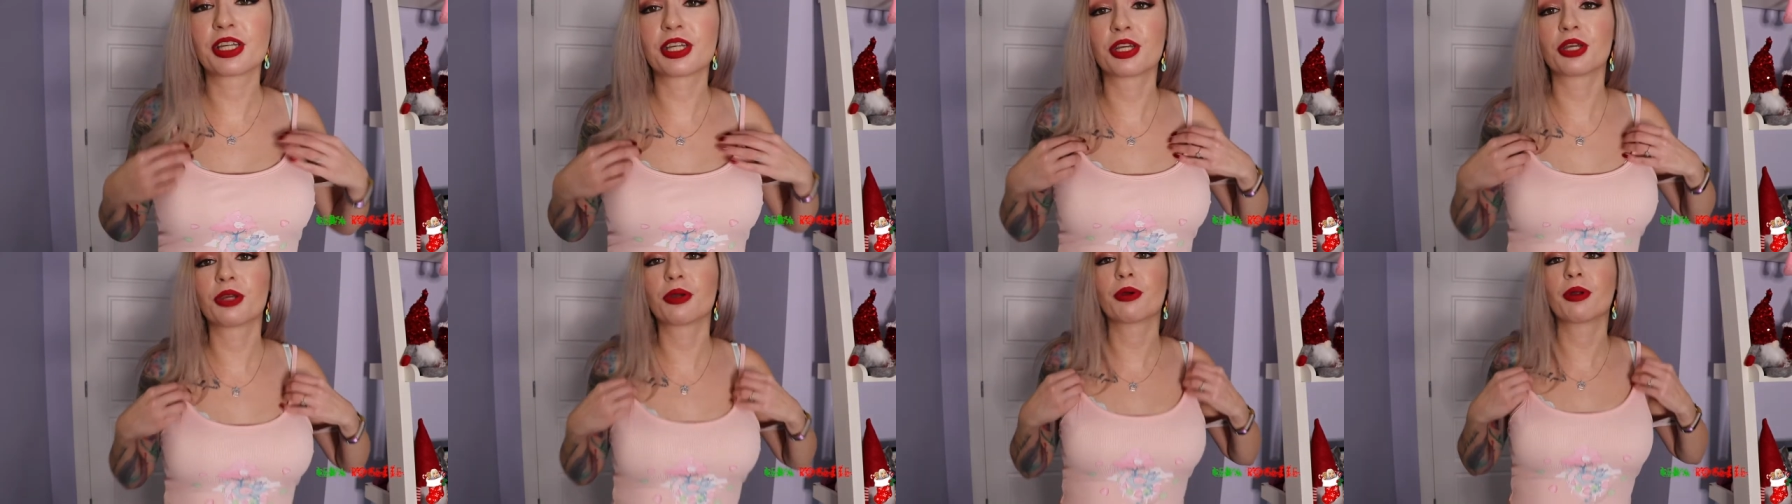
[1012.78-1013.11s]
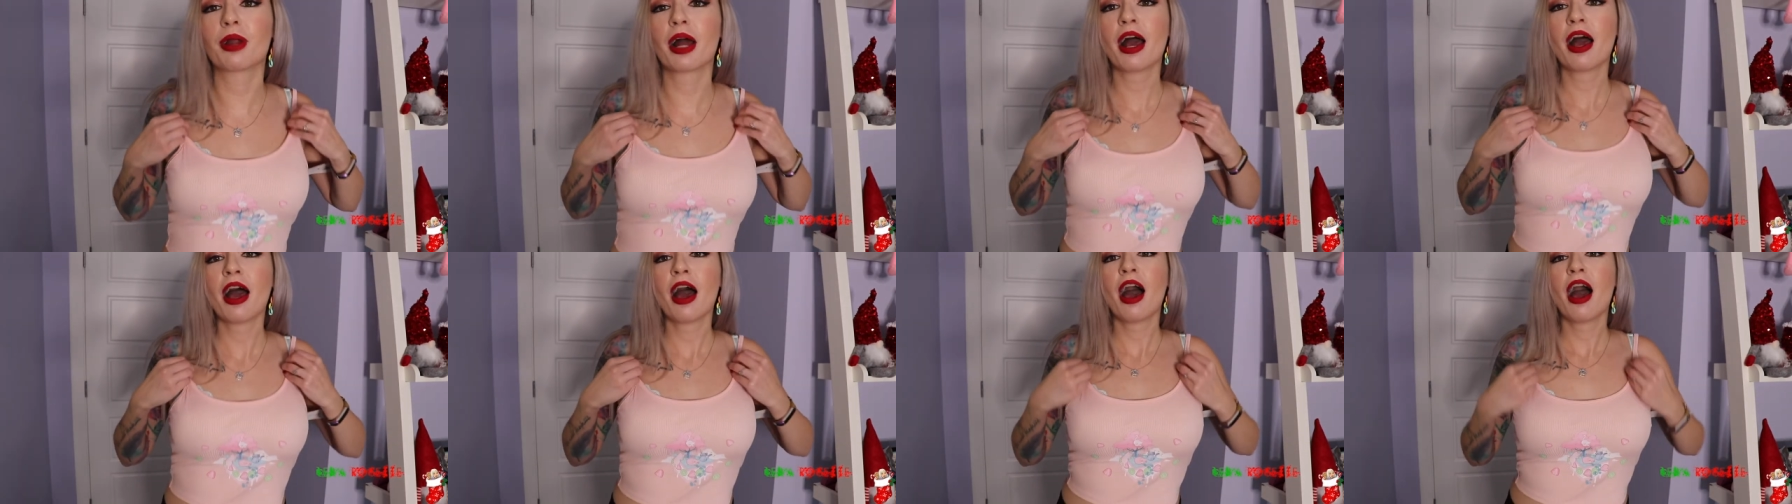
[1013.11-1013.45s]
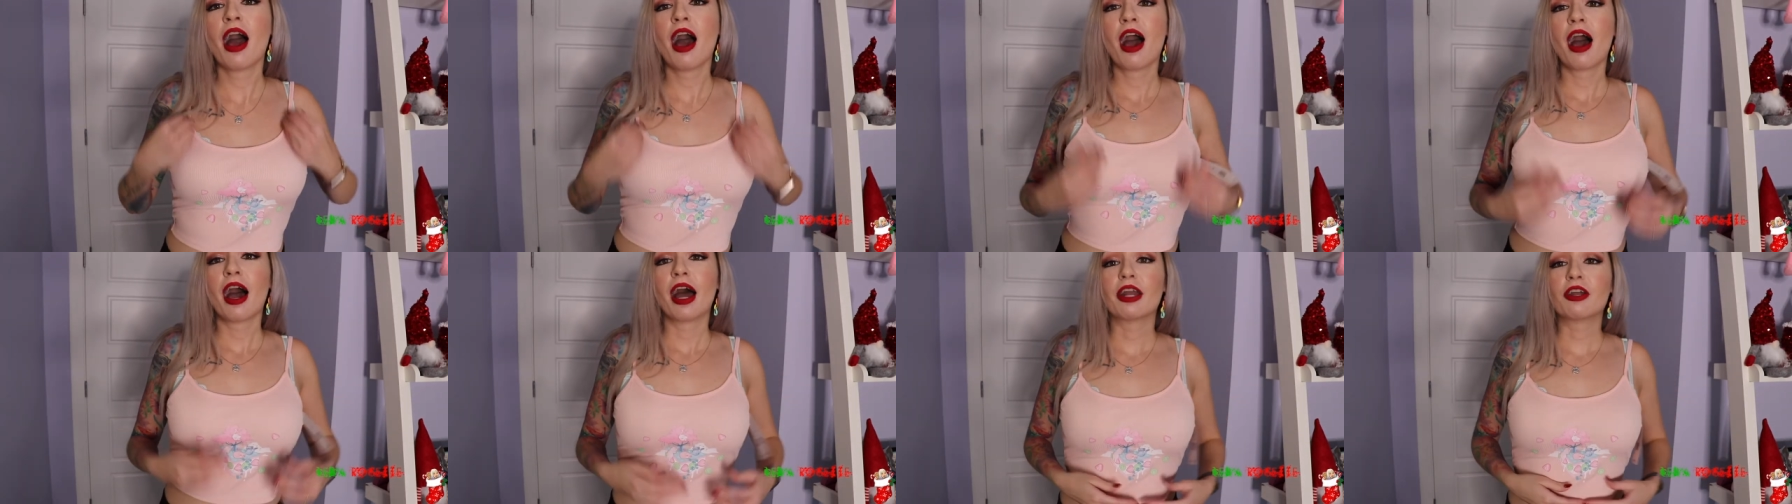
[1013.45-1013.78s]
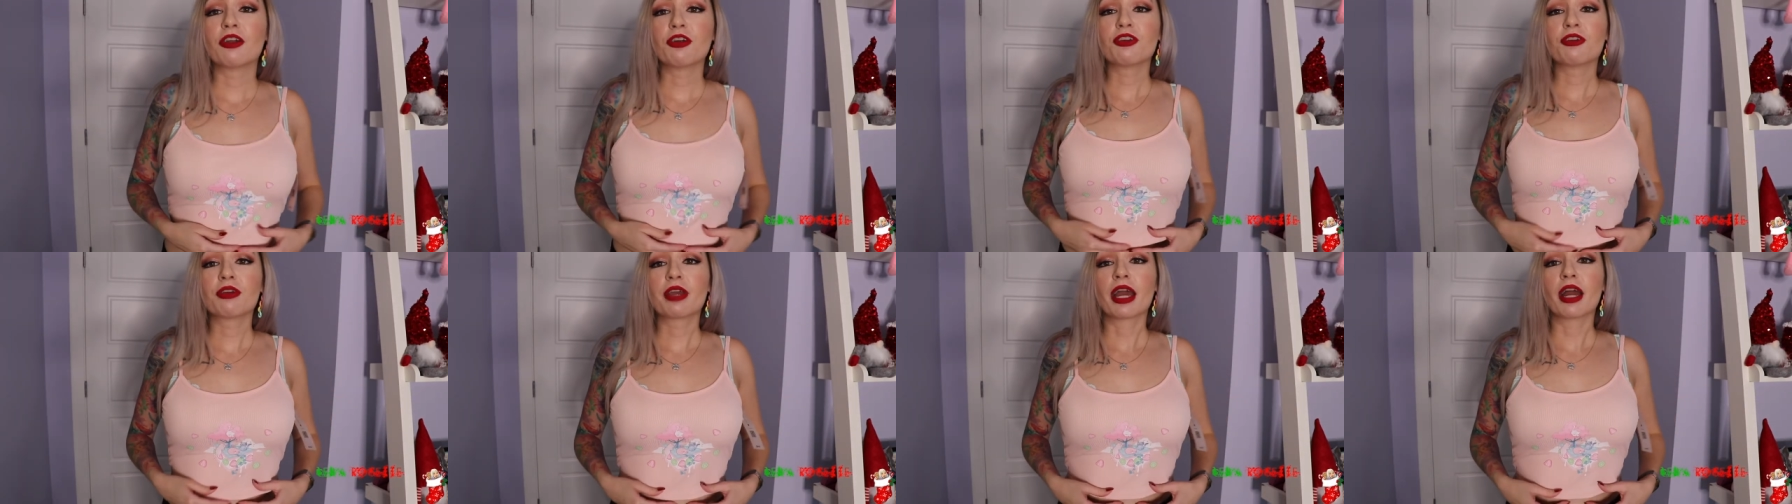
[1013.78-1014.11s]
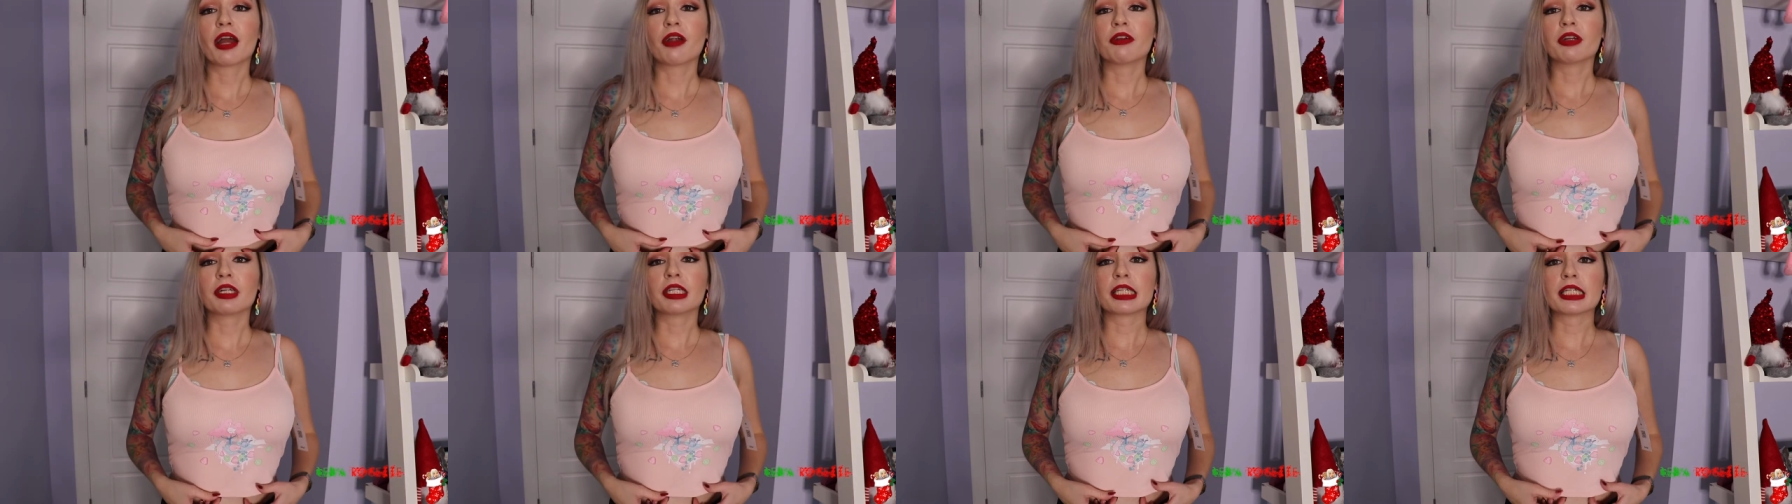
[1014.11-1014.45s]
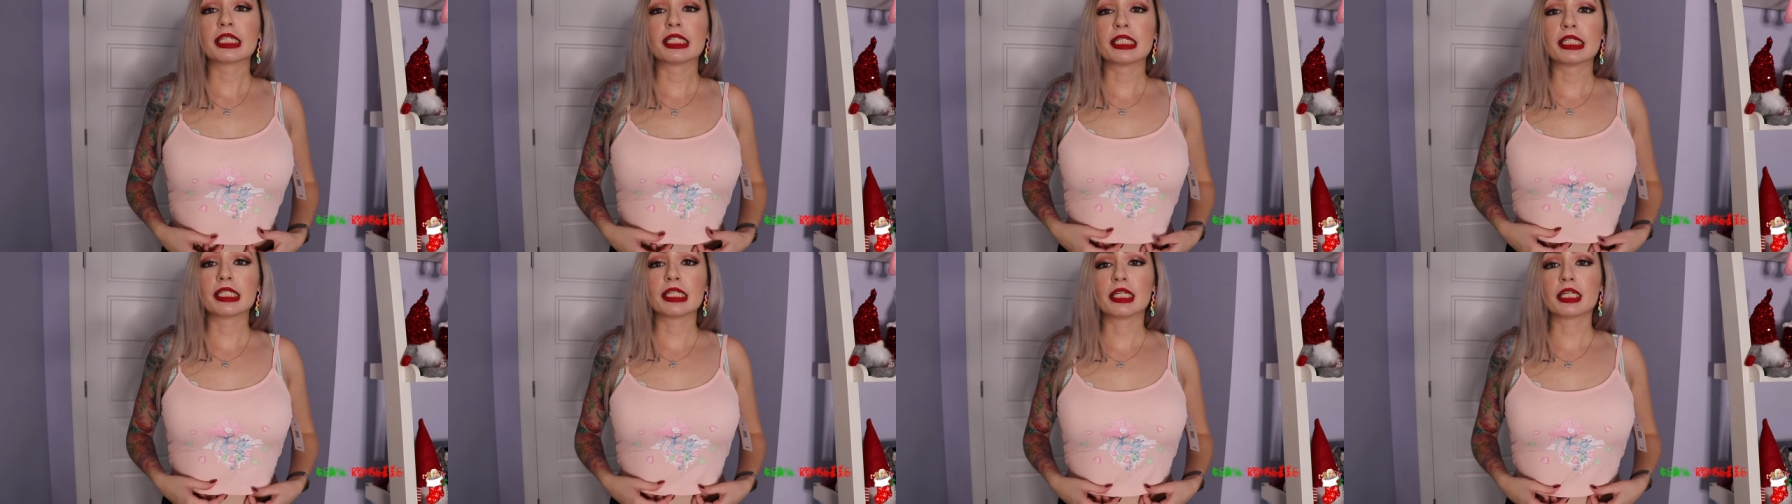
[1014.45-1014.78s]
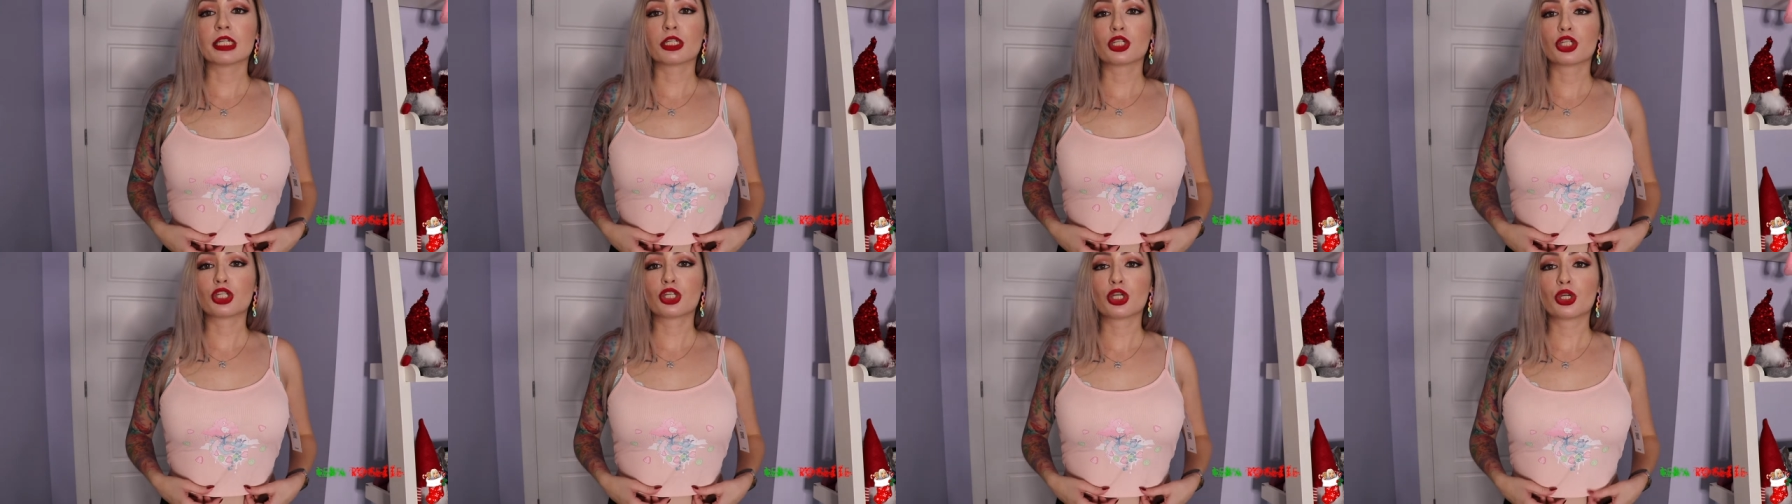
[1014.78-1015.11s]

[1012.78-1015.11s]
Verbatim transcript: cute. I know you can't really see it